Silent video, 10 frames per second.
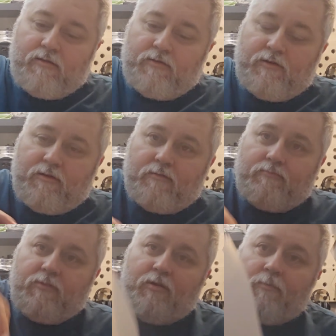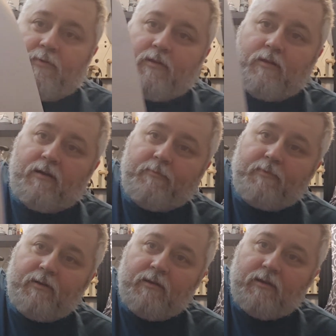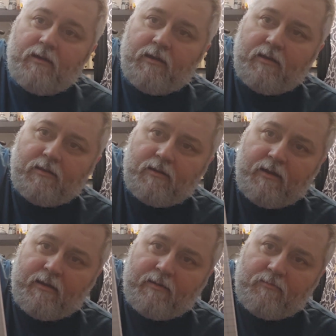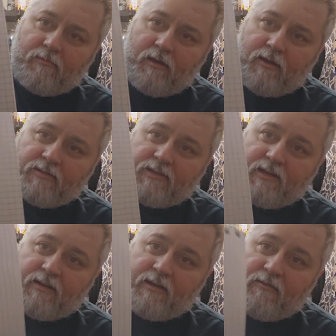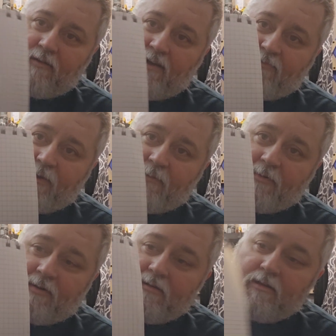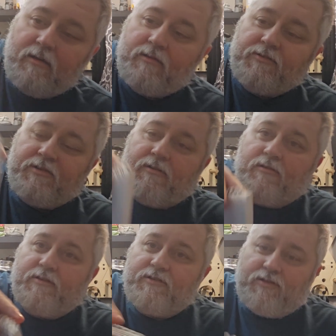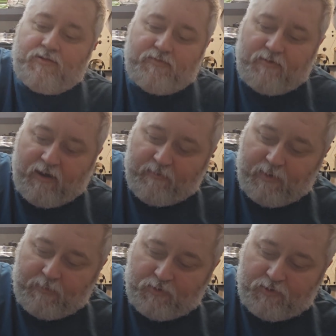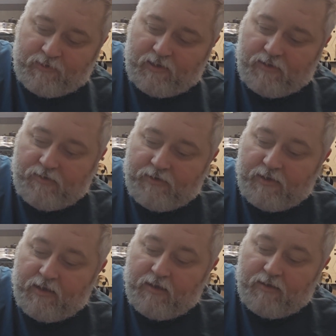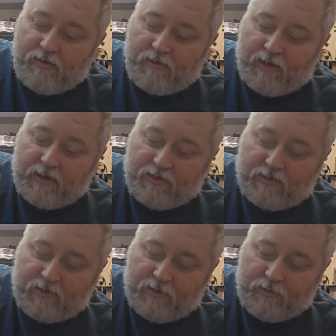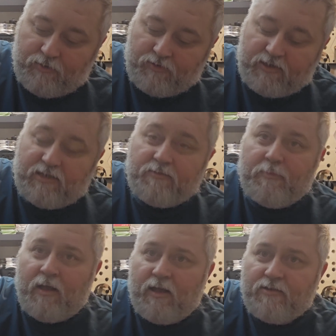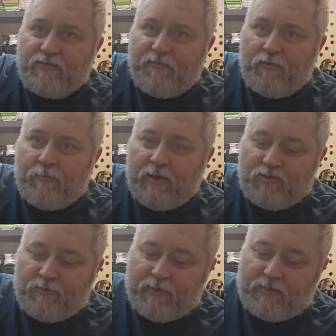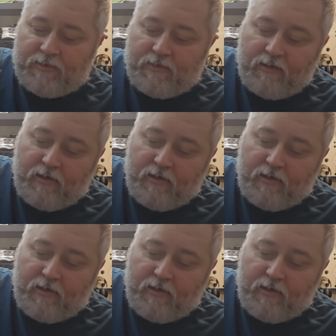So you open it up and it got lines on it in graph paper. So graph paper is really good. You can actually use these blocks for measurements